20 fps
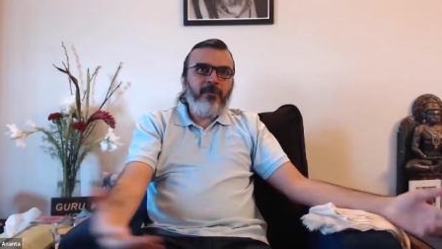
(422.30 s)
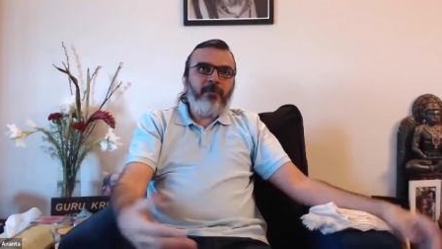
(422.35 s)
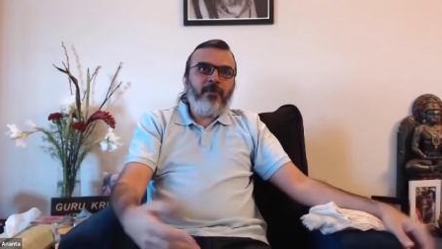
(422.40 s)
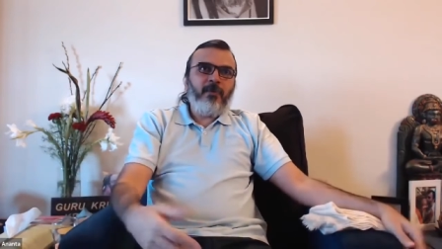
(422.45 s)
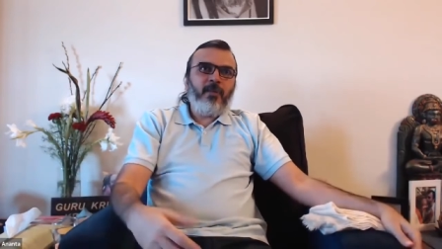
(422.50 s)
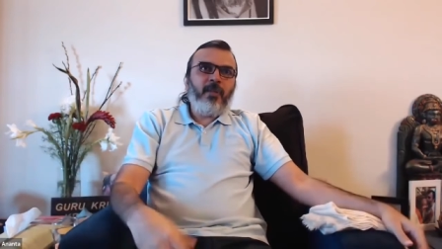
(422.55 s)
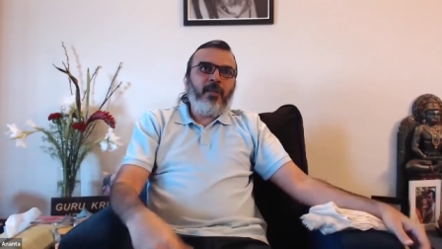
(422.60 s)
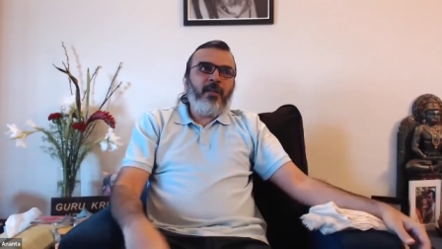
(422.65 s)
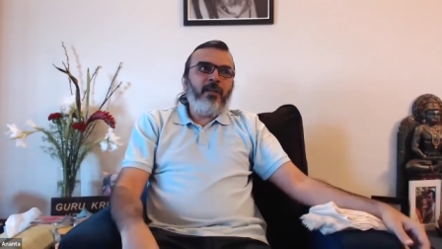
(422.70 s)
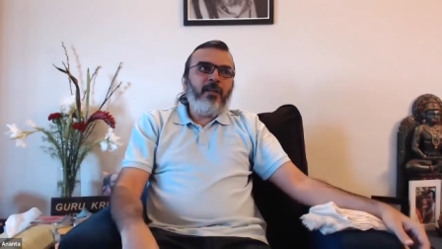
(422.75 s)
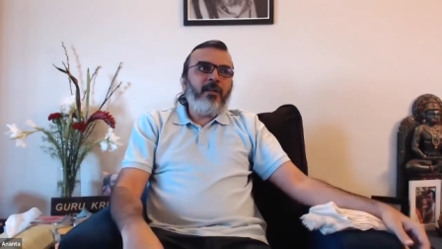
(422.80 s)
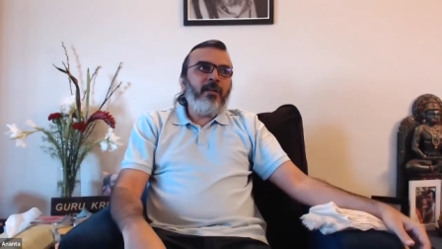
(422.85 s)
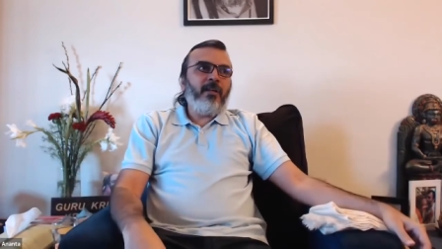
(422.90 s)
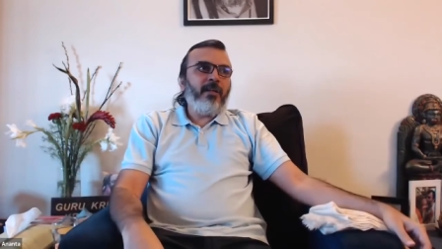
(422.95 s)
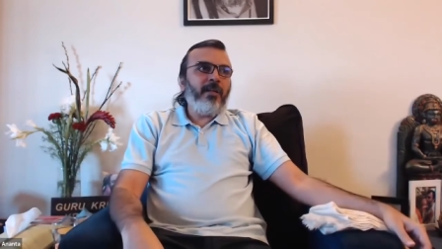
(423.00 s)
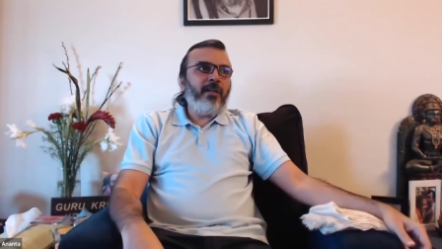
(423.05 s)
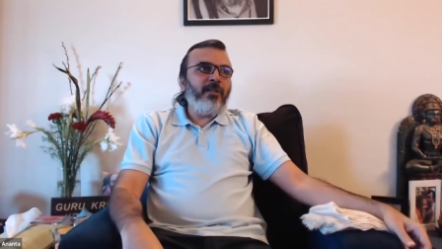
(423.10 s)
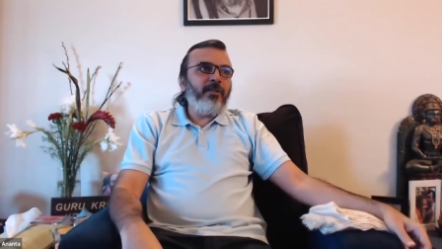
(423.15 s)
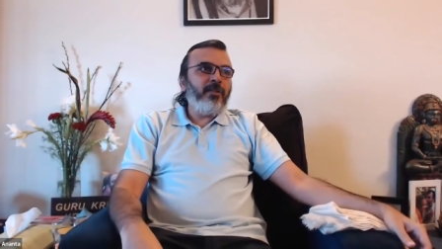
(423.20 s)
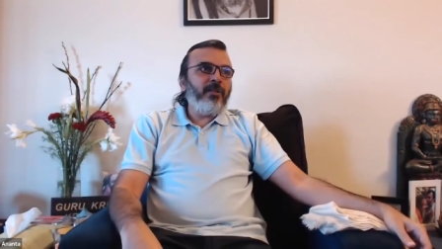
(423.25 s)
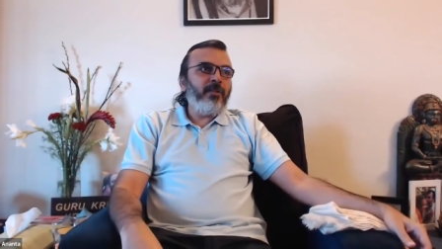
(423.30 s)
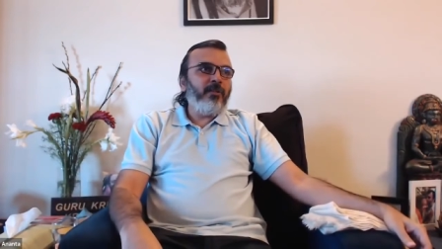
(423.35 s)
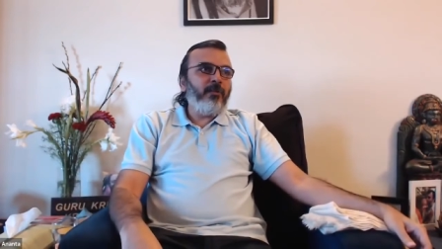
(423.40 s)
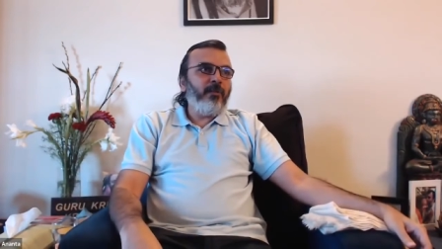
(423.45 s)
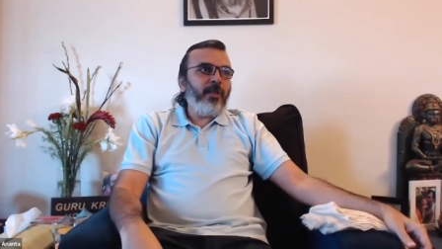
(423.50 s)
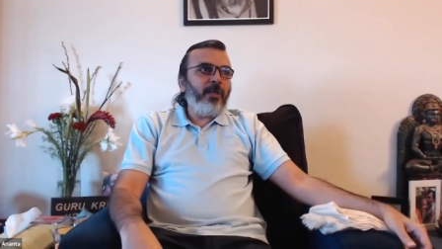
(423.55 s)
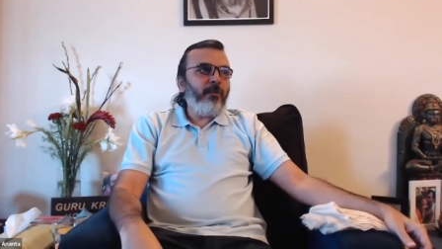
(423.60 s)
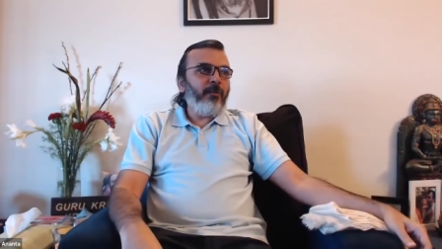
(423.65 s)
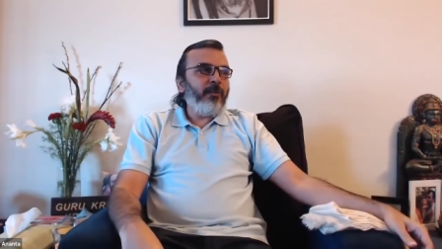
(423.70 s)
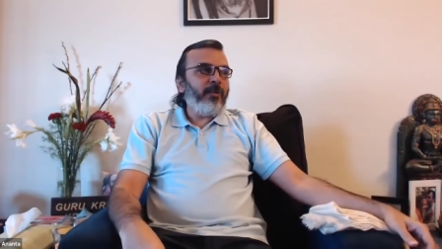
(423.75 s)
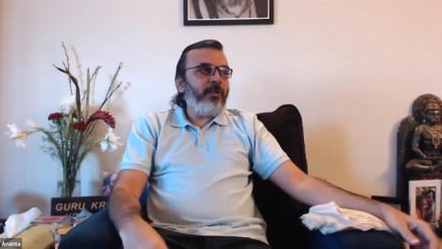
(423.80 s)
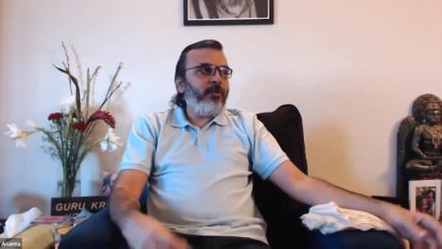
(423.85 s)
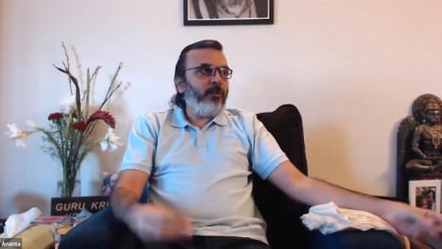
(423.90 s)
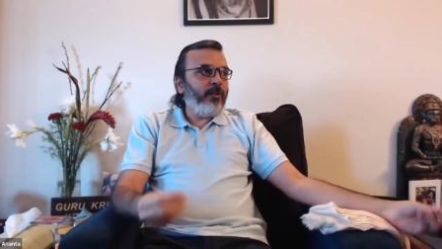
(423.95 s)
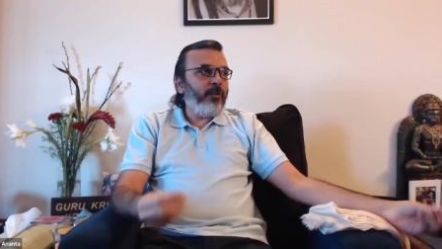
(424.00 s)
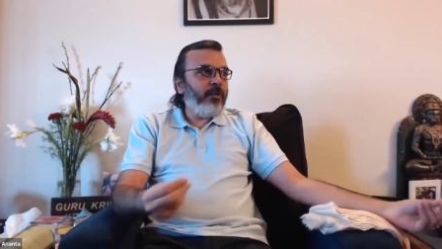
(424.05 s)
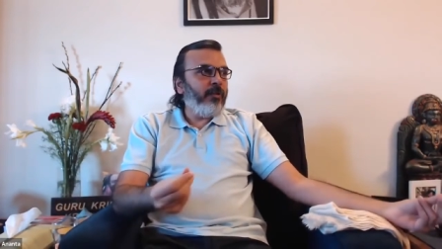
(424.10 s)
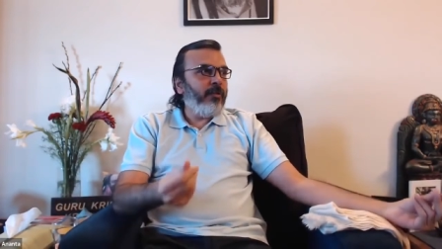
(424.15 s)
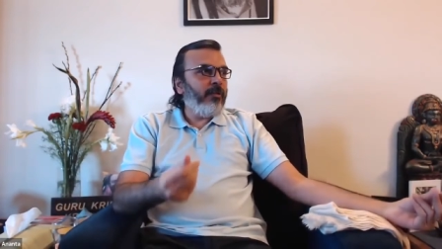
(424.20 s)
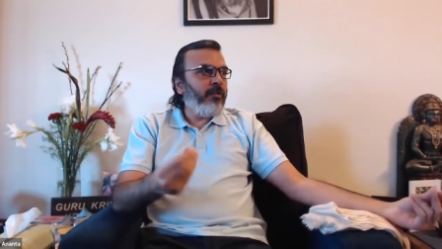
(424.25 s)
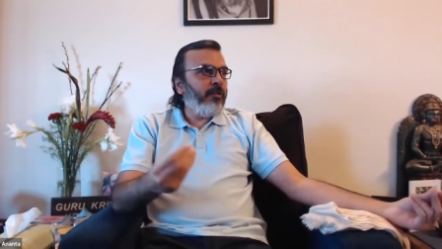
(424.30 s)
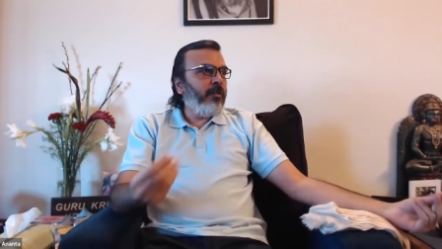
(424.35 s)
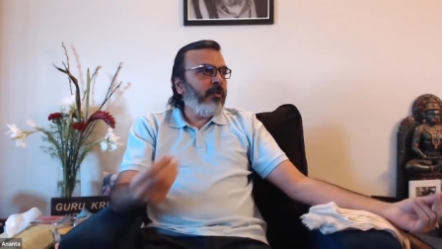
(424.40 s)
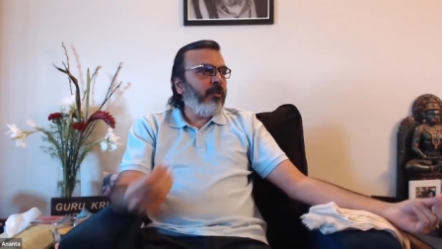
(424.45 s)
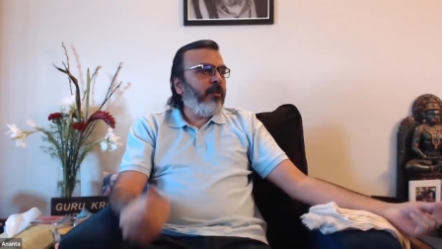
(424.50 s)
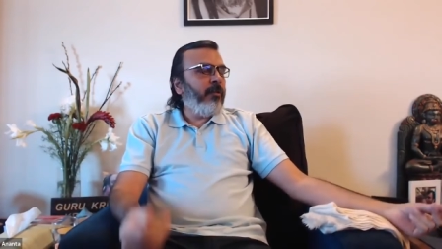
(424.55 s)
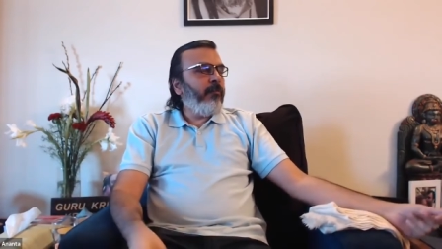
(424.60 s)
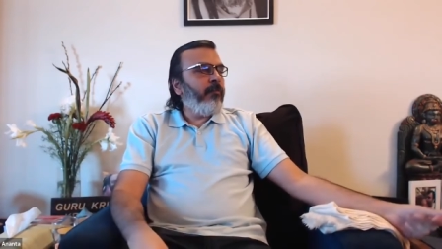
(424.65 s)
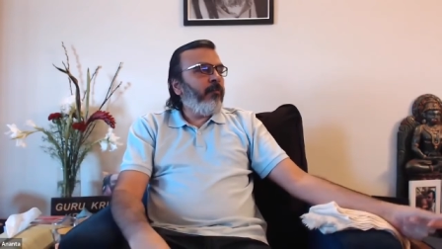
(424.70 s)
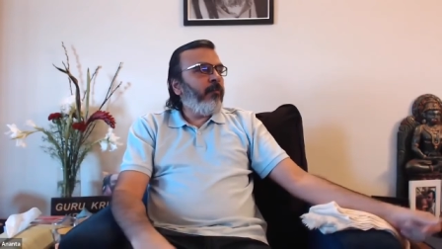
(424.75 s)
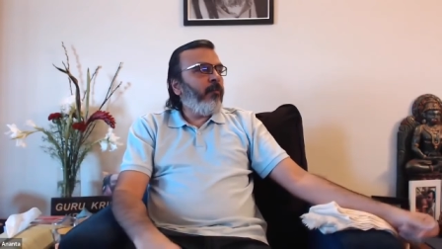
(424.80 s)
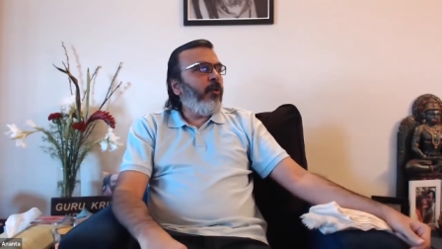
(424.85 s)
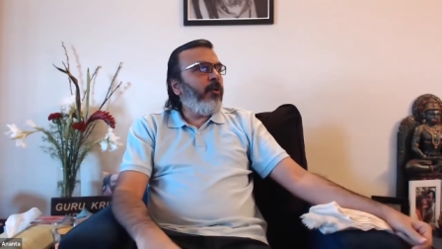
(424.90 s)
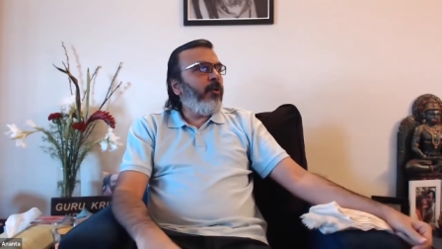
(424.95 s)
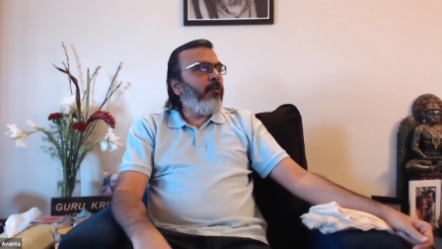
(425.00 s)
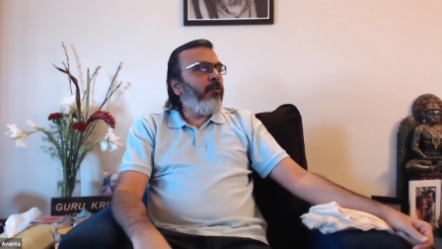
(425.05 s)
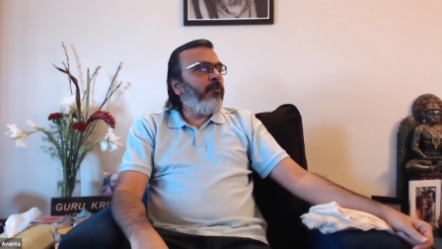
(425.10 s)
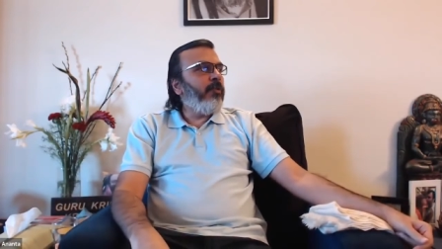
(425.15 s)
Attention is very much with all of